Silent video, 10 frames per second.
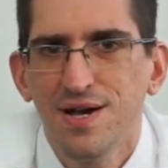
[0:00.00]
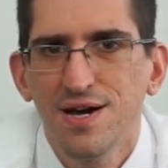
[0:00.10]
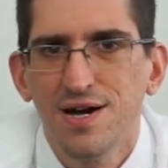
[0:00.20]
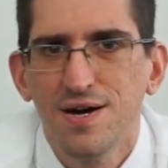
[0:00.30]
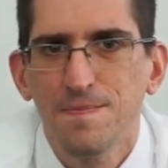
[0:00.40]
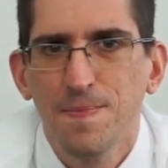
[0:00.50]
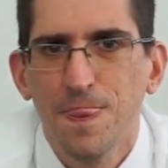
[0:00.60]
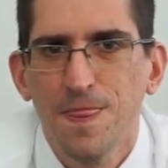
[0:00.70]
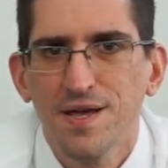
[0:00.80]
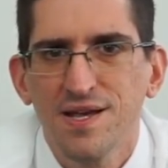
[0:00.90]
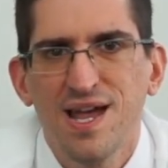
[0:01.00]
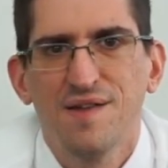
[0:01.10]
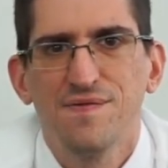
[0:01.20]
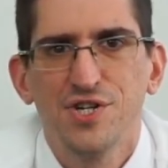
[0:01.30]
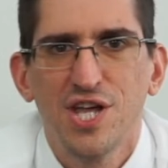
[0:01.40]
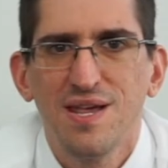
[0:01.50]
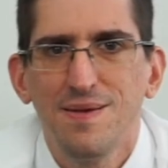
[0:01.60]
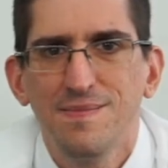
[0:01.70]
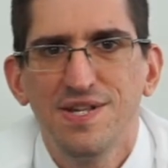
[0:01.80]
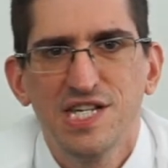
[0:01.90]
kind of
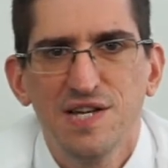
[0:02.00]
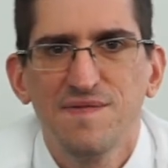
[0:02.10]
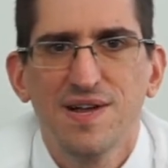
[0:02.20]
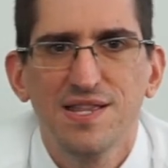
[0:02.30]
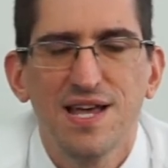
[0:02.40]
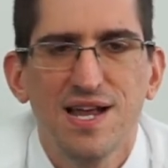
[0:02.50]
ashamed and stuff like that.